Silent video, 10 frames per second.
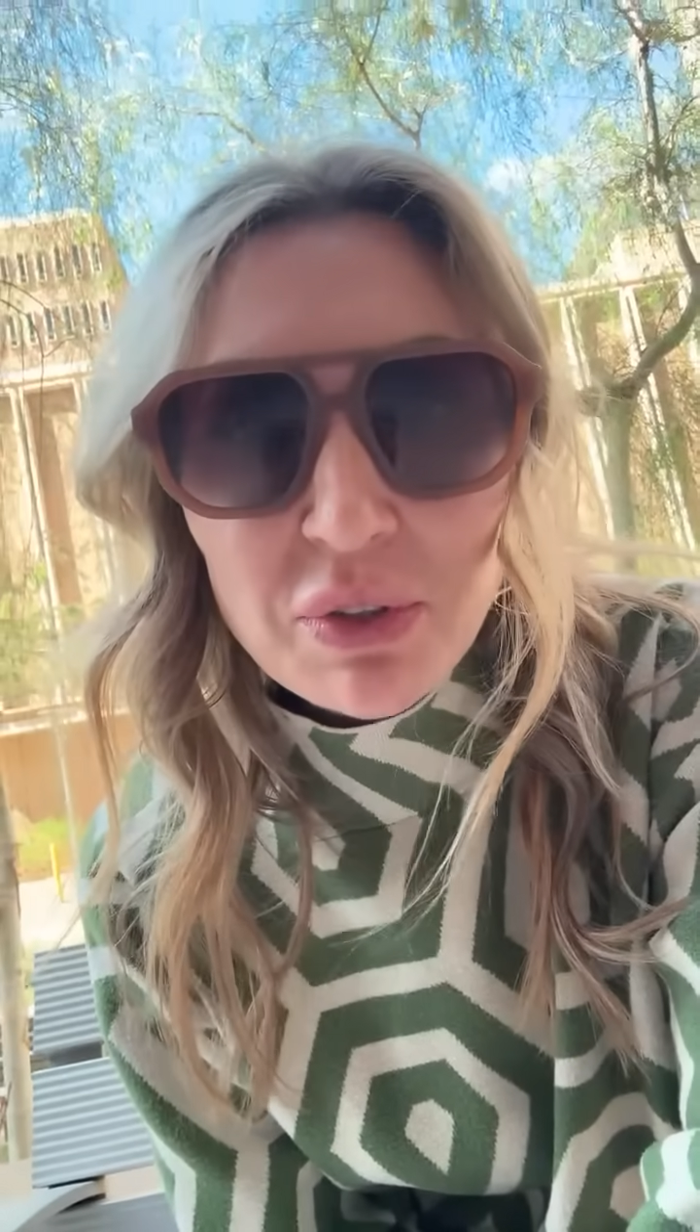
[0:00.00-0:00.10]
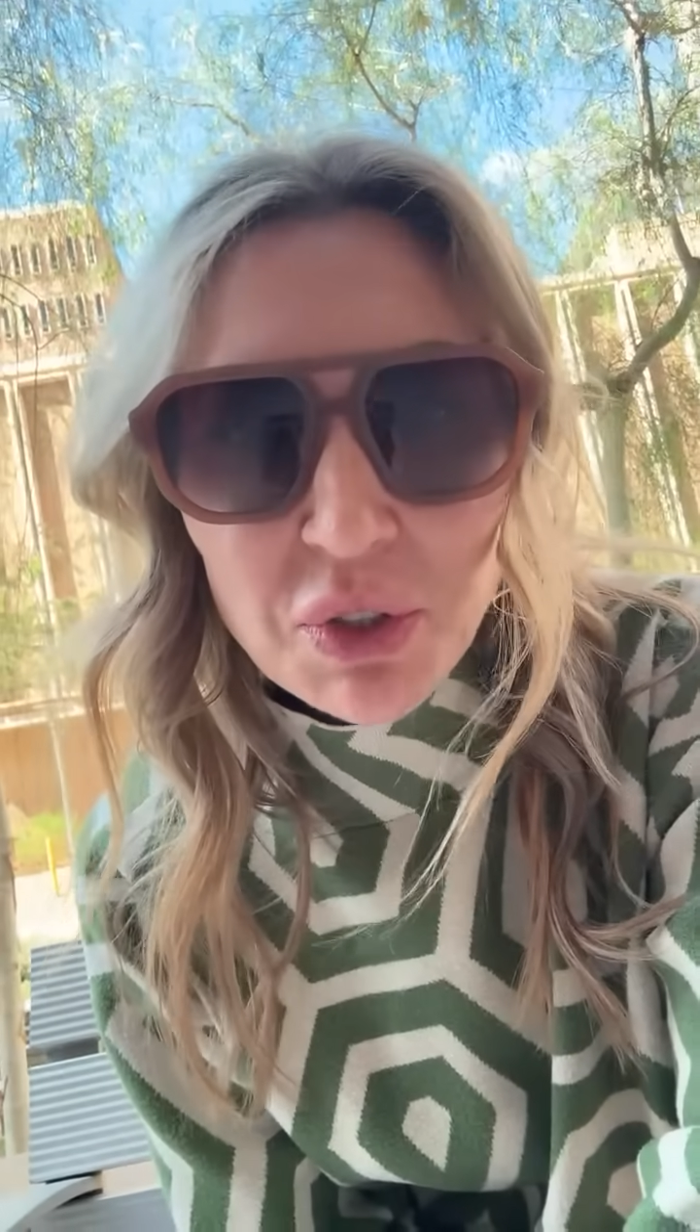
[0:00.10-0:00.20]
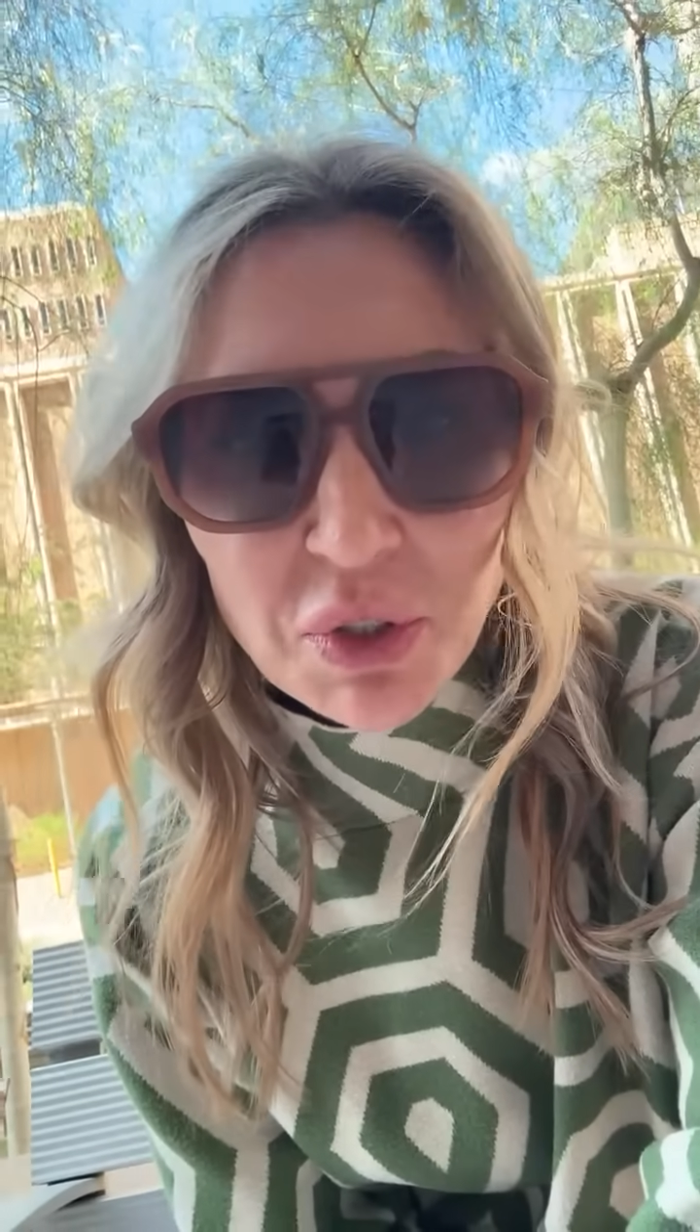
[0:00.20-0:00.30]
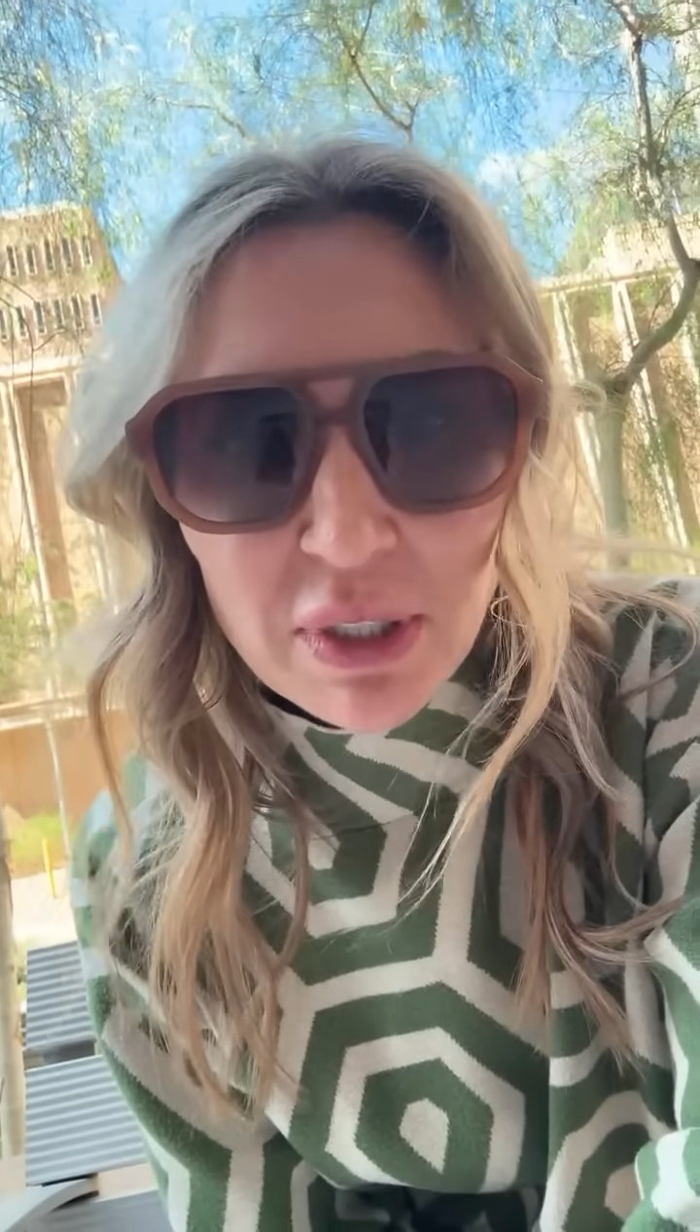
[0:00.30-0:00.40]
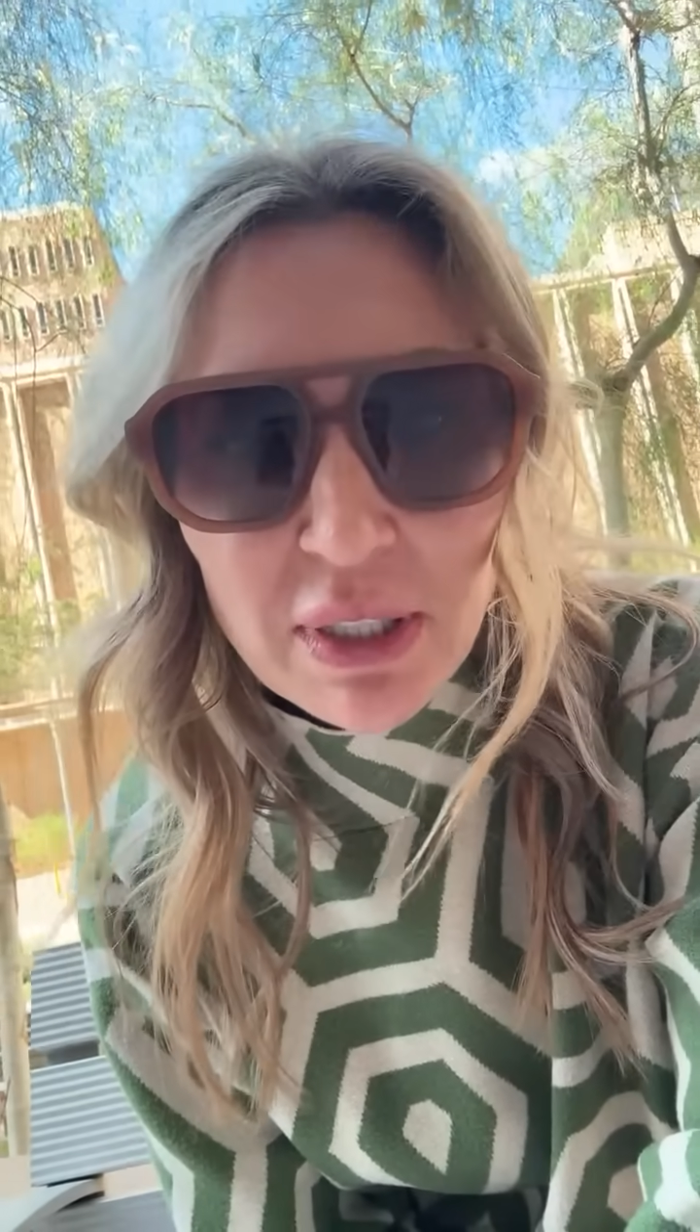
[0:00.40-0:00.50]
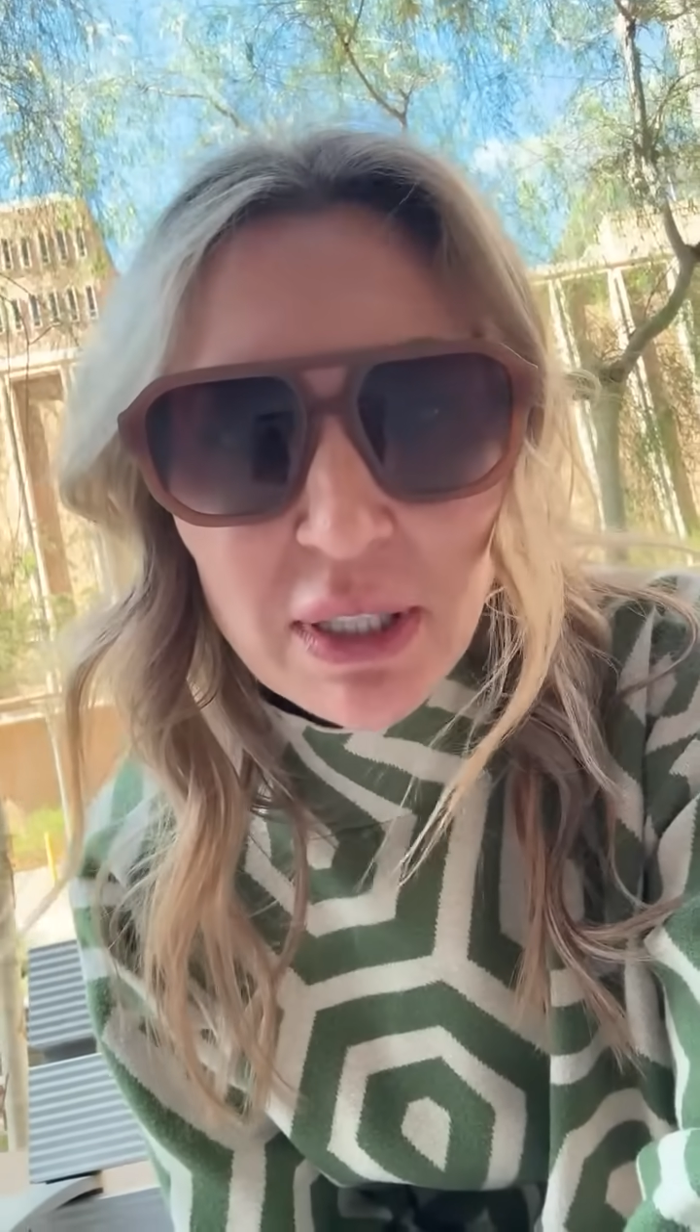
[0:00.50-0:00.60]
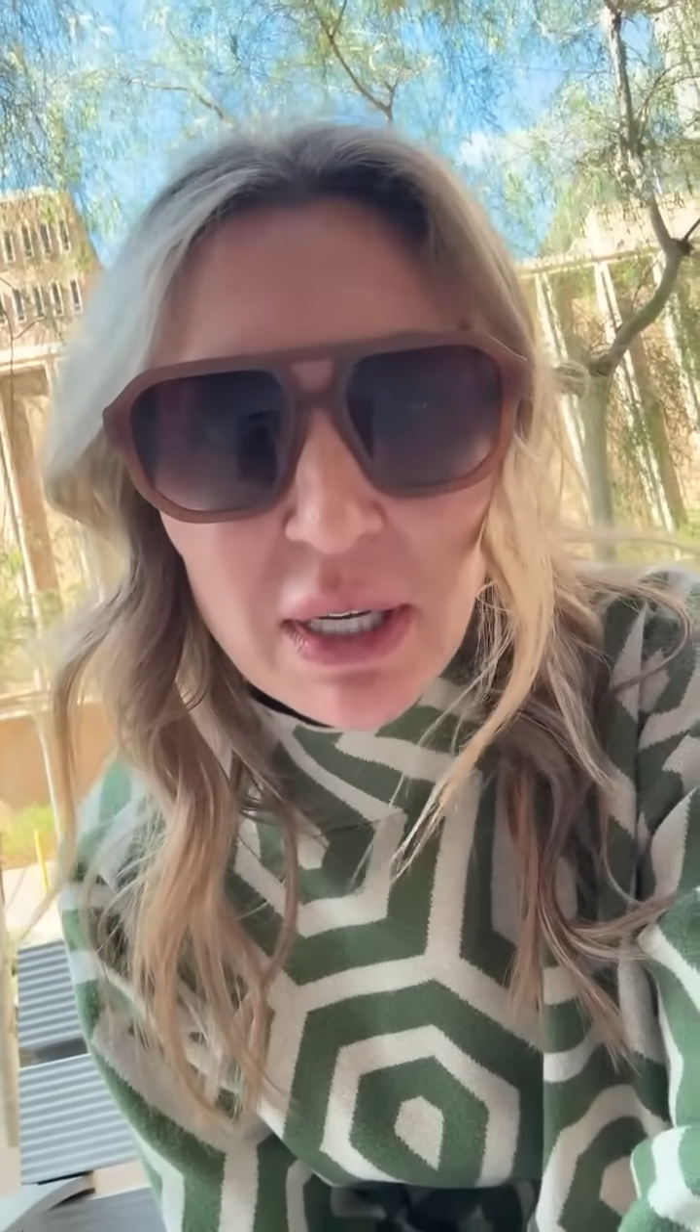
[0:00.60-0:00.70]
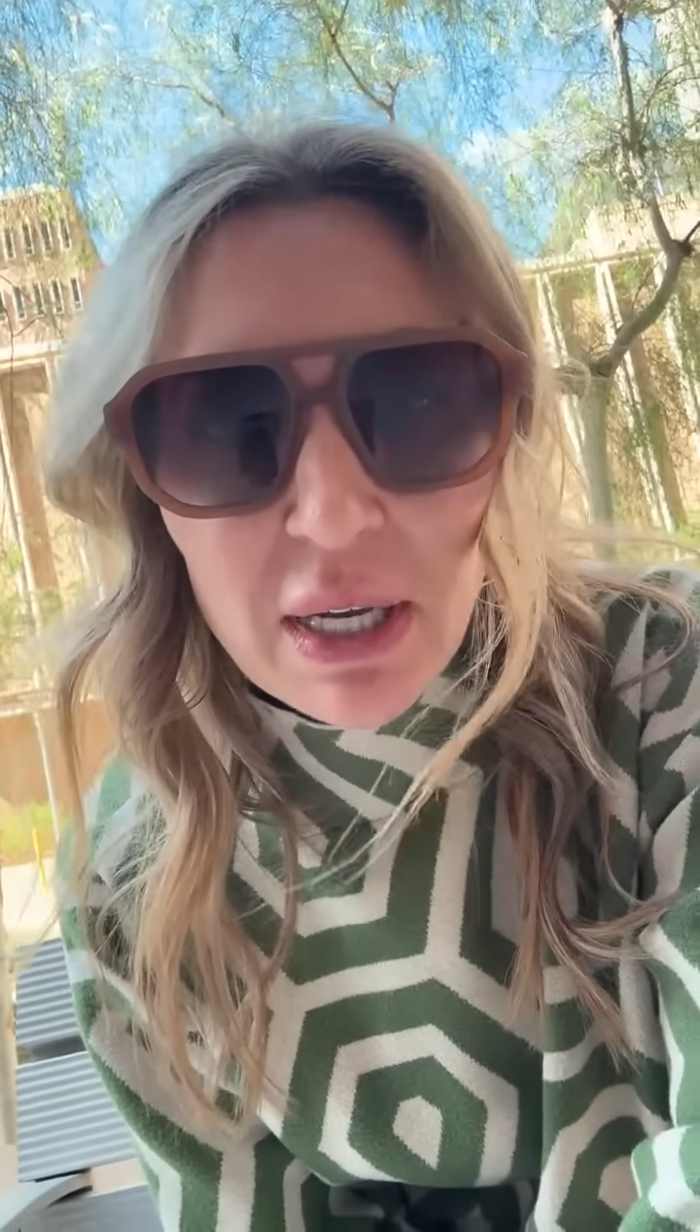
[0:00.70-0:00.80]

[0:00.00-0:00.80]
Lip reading: jury